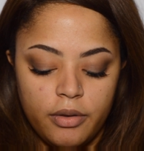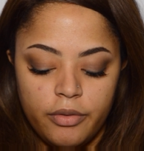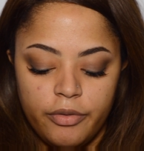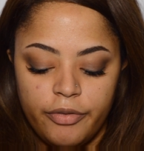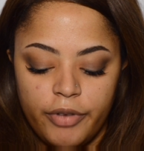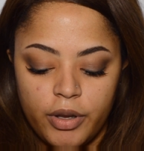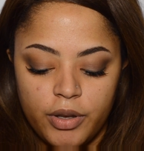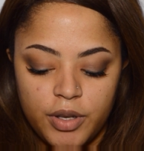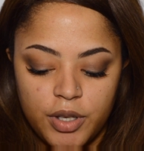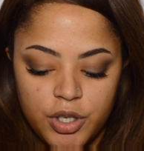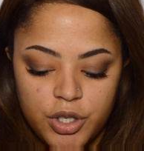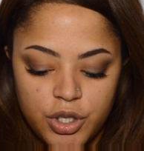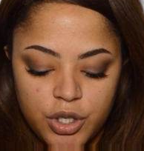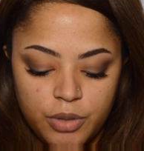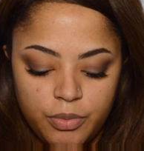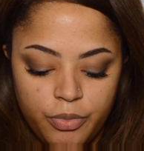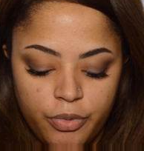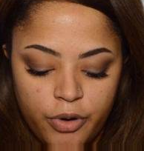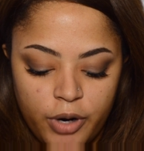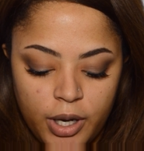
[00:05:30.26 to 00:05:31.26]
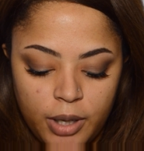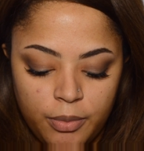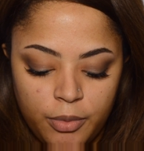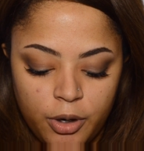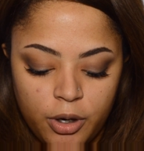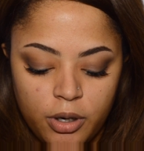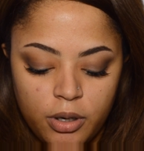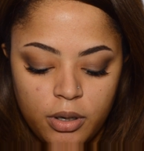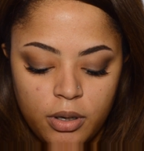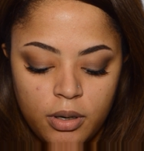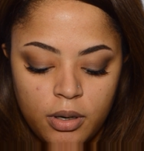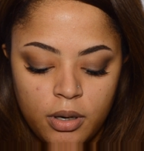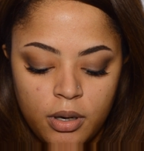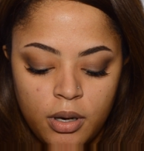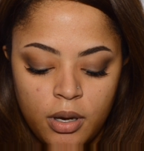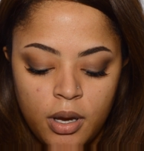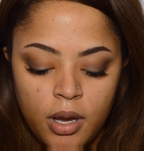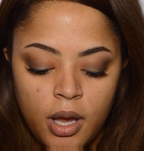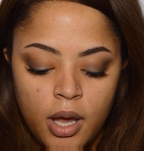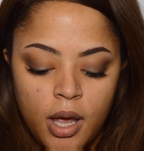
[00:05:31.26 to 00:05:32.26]
foundation primer,
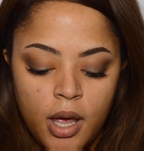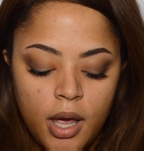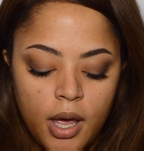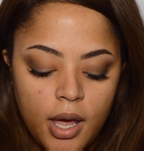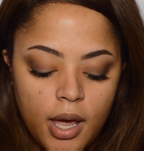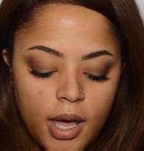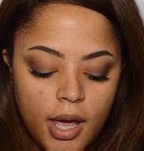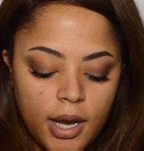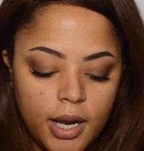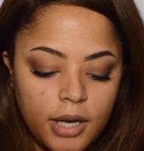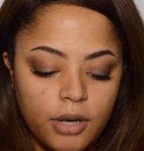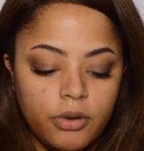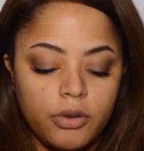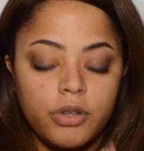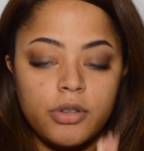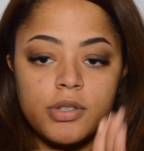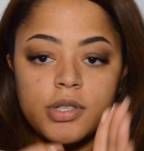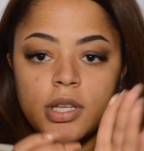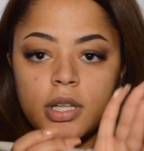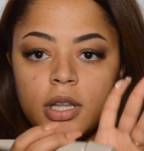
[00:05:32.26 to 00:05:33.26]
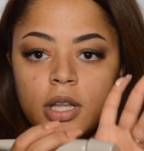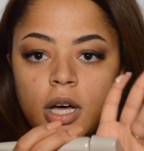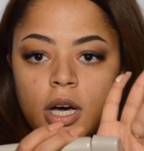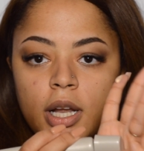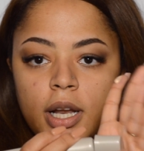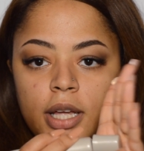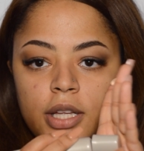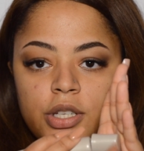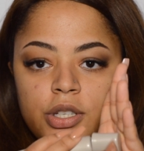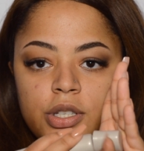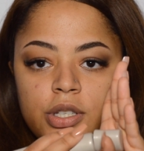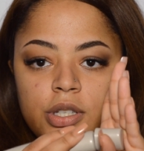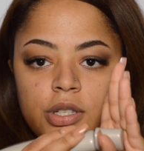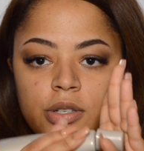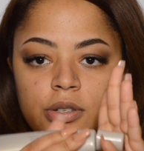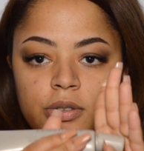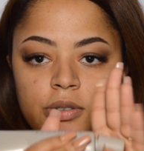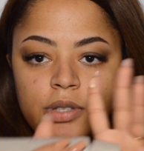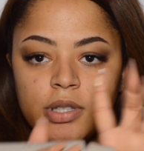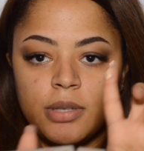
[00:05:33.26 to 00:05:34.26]
and I don't use a lot, I just
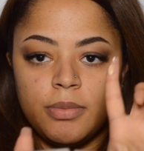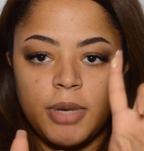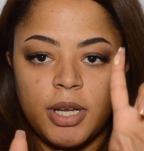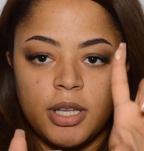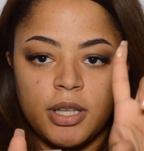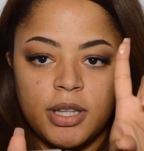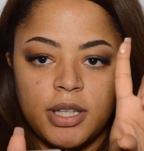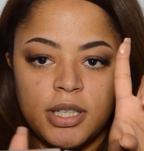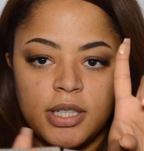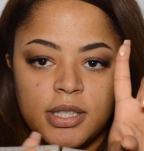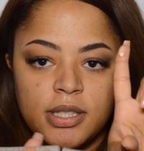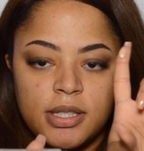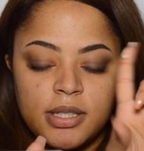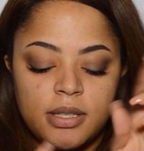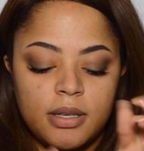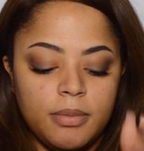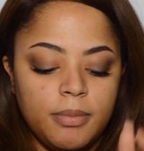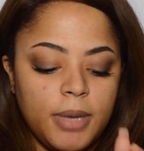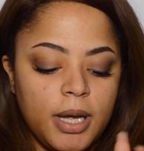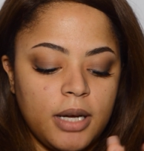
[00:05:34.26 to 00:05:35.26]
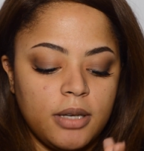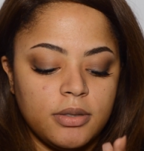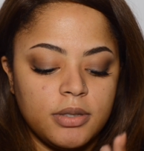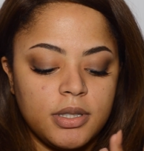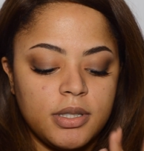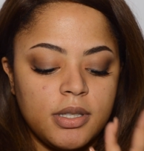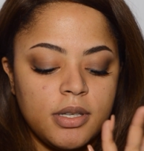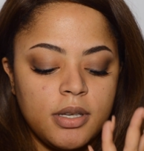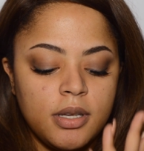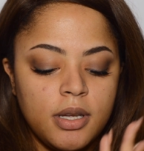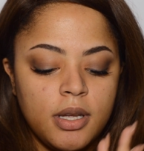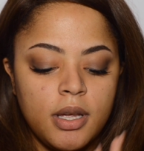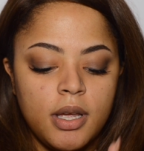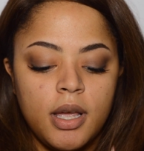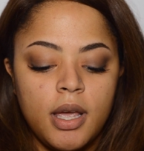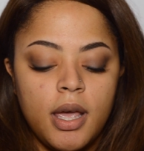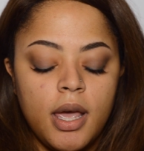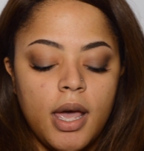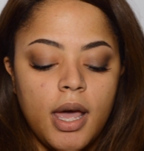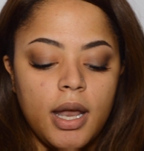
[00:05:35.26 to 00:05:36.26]
use about this amount,
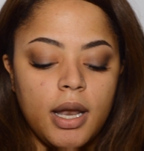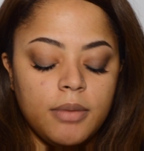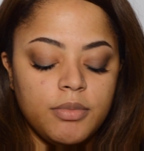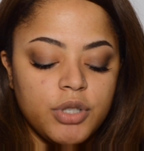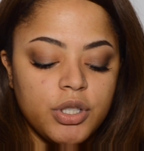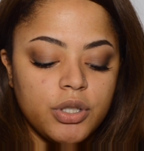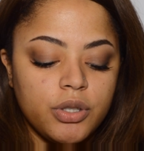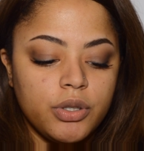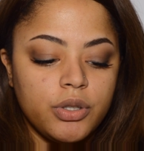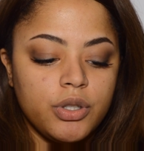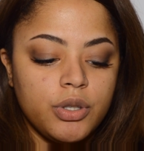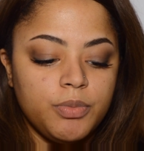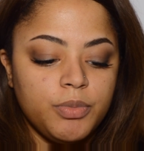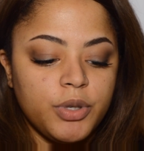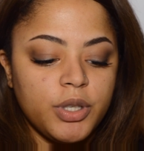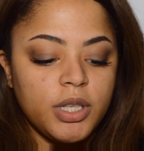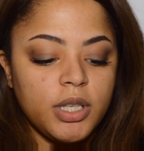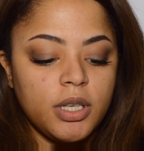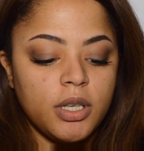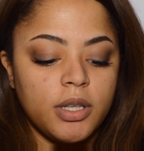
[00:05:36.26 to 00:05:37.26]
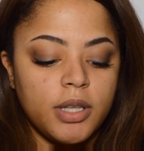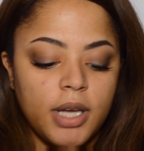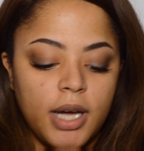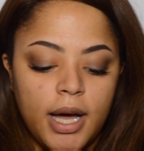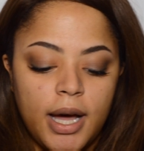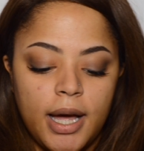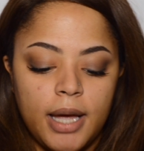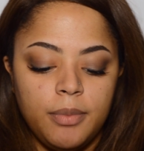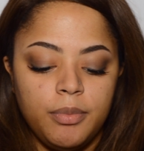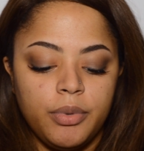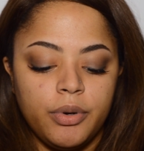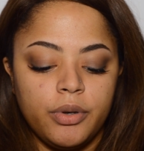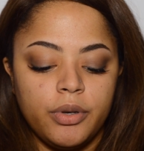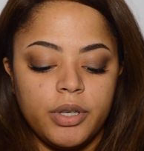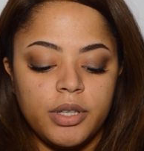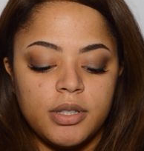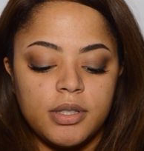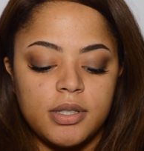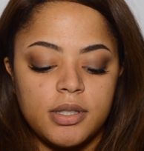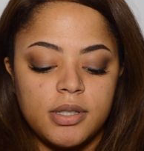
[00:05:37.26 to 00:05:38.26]
and I'm just going to put it on the high
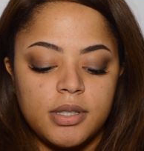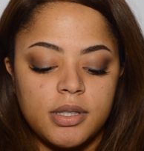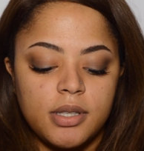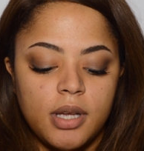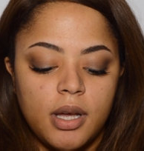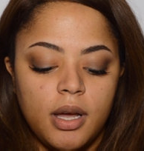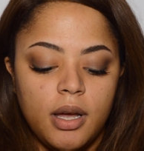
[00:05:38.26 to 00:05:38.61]
points